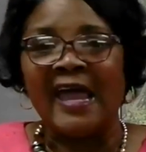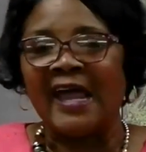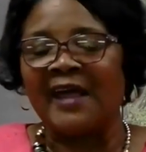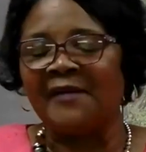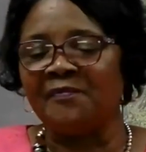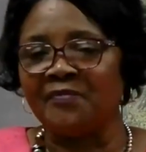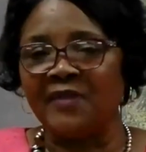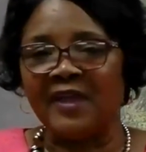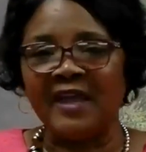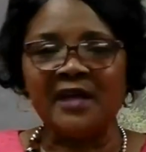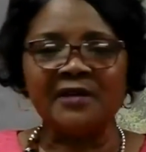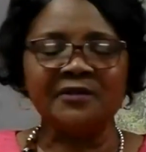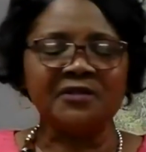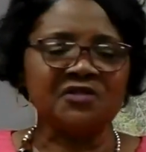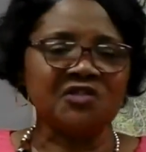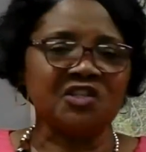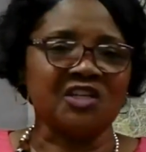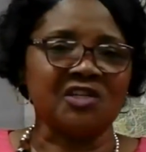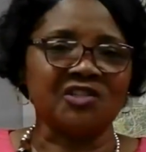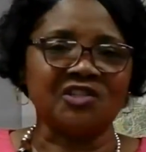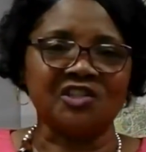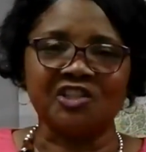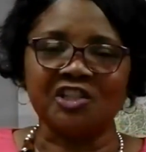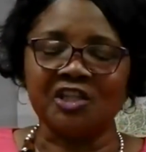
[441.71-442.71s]
And then to
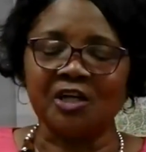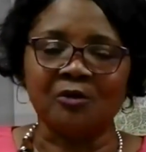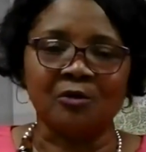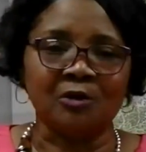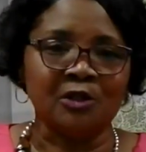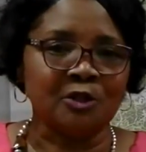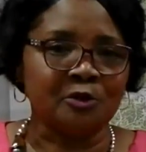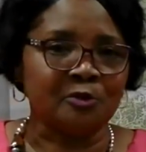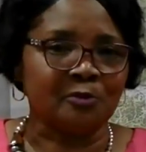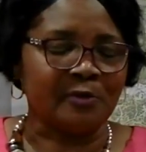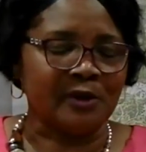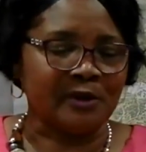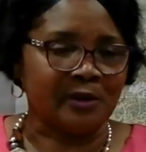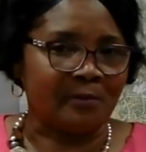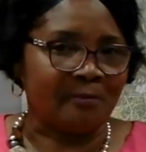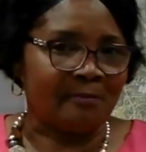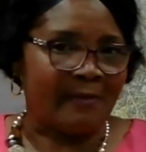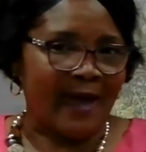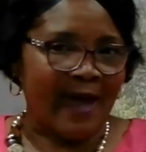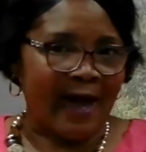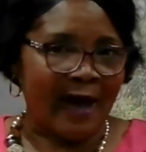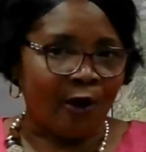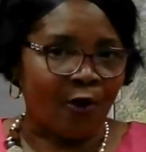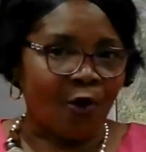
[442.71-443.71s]
just share a little bit
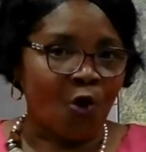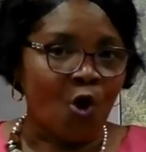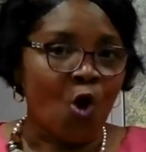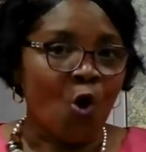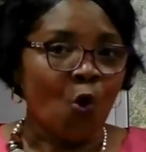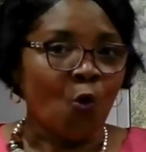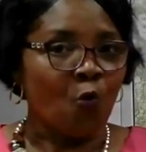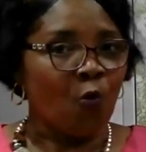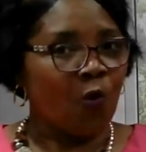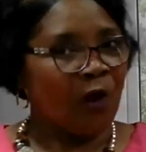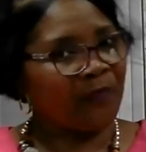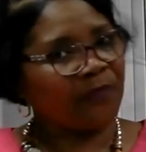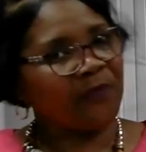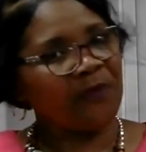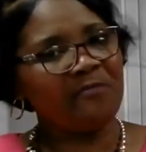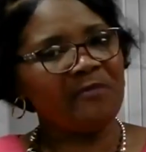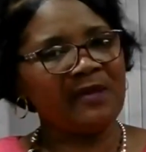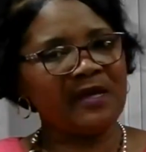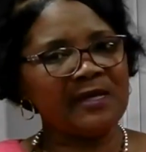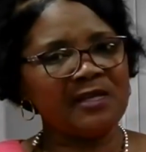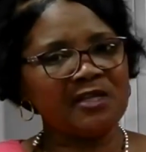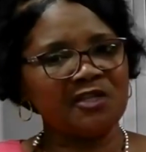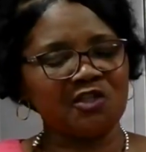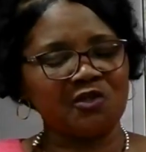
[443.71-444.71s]
about what the
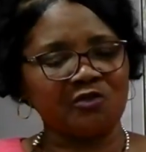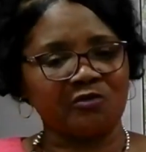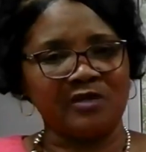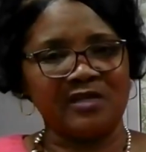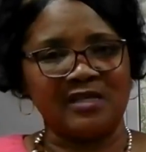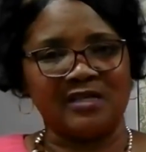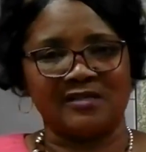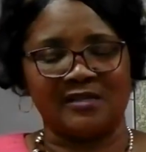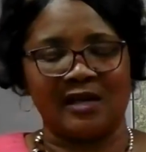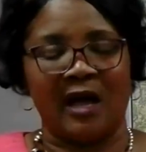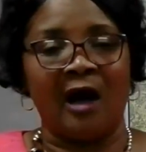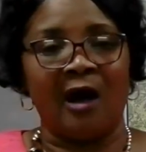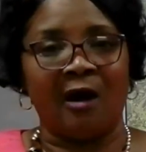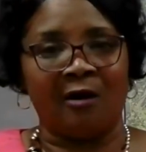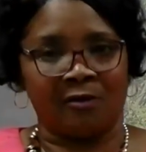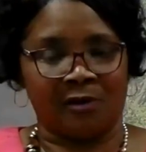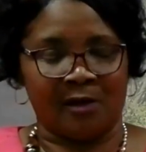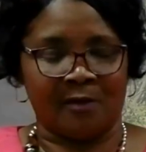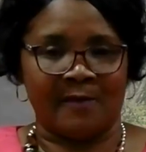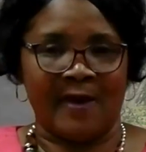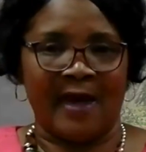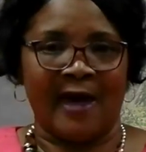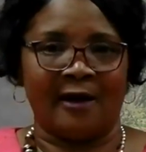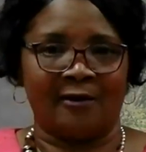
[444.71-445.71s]
ministry is
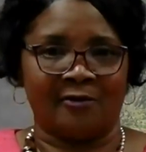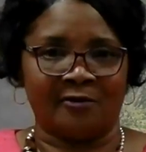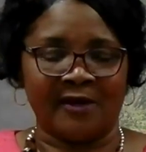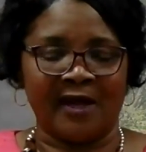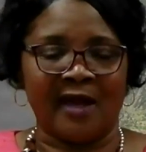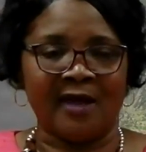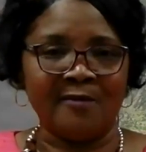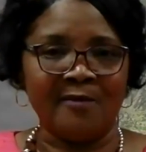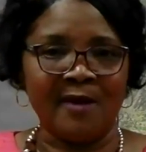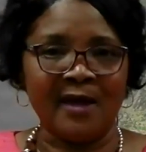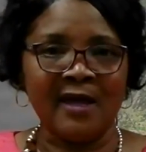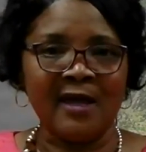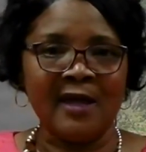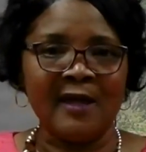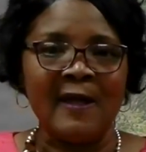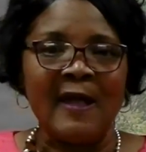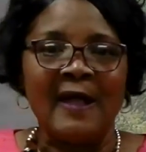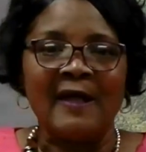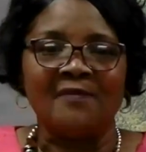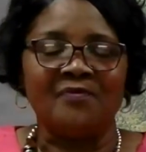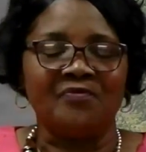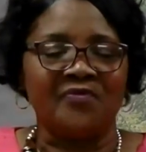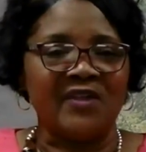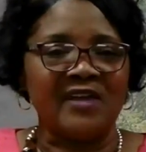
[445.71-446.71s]
all about. Amen.
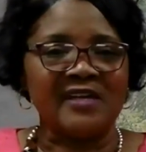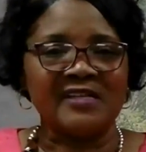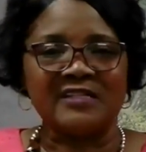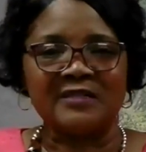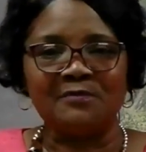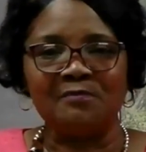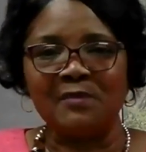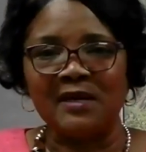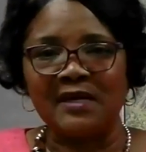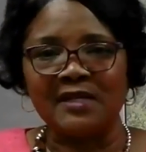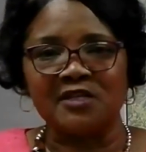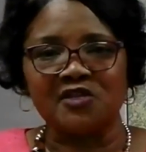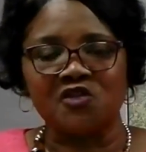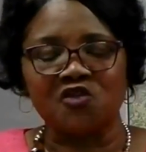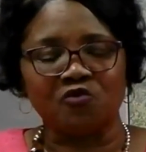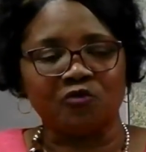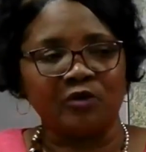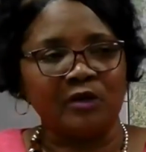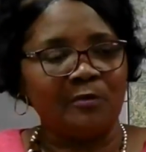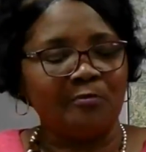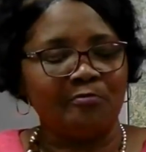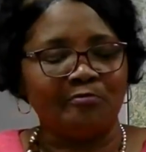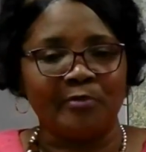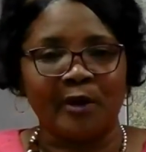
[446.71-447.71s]
This
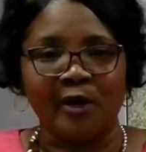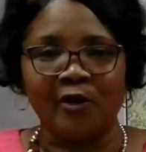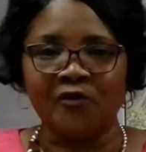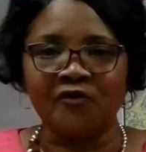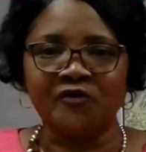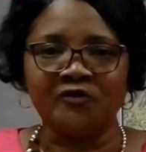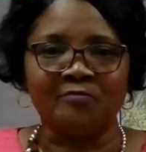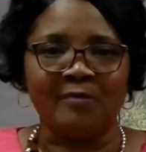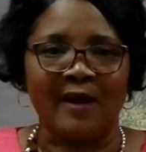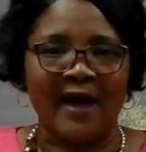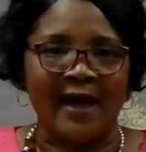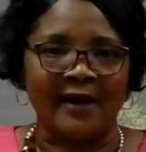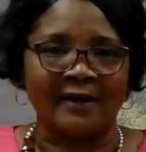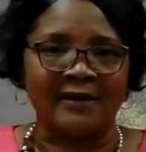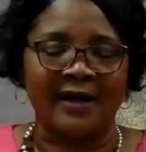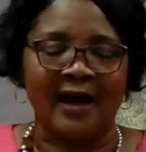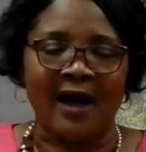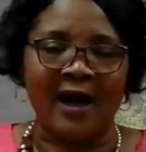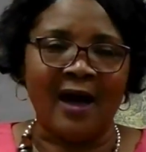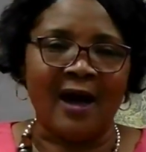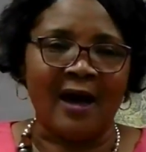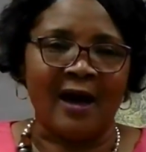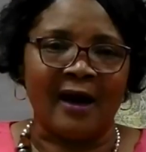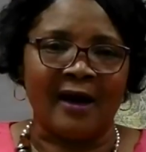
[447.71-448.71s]
ministry, birthed by
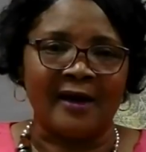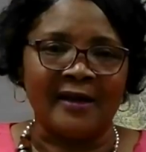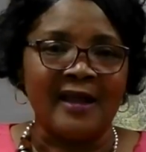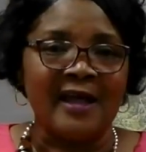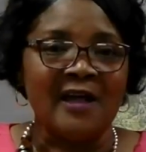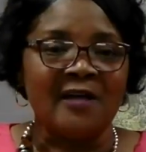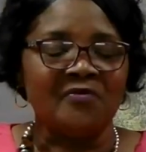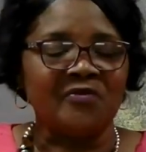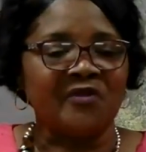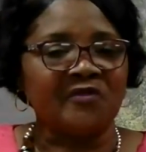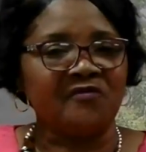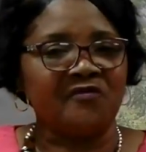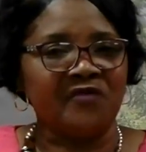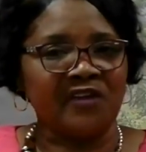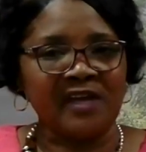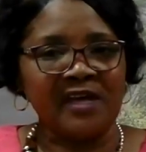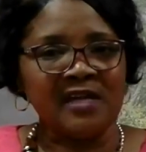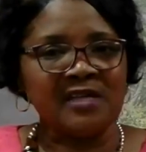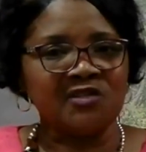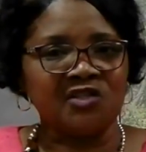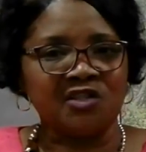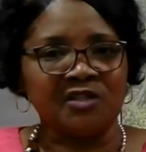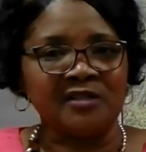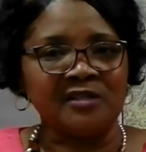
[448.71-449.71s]
God, the
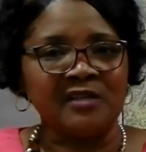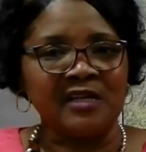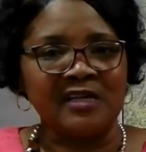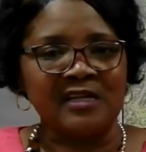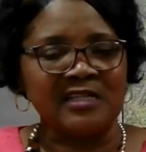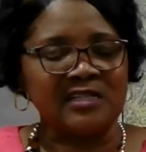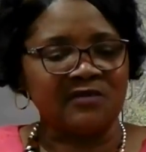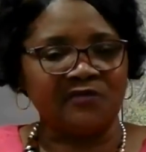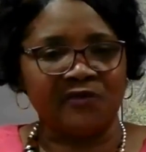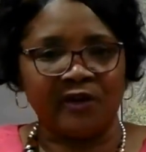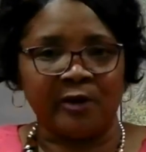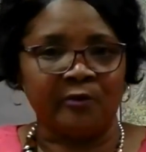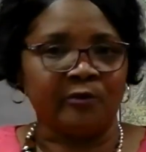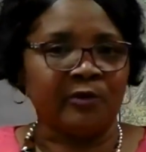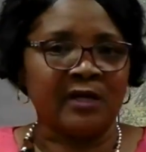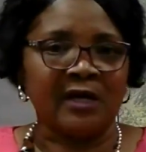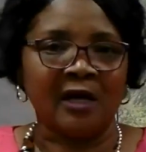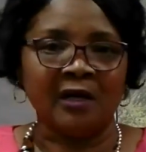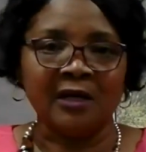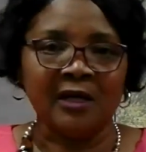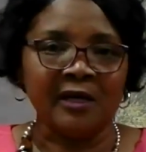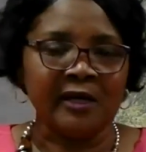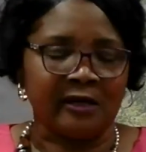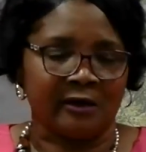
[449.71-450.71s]
vision is very
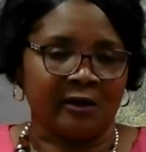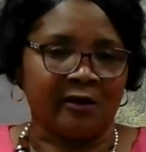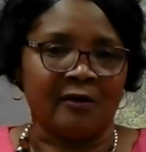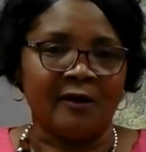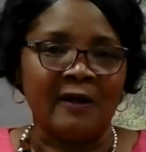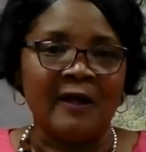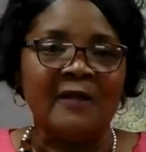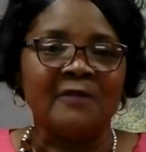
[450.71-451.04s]
clear.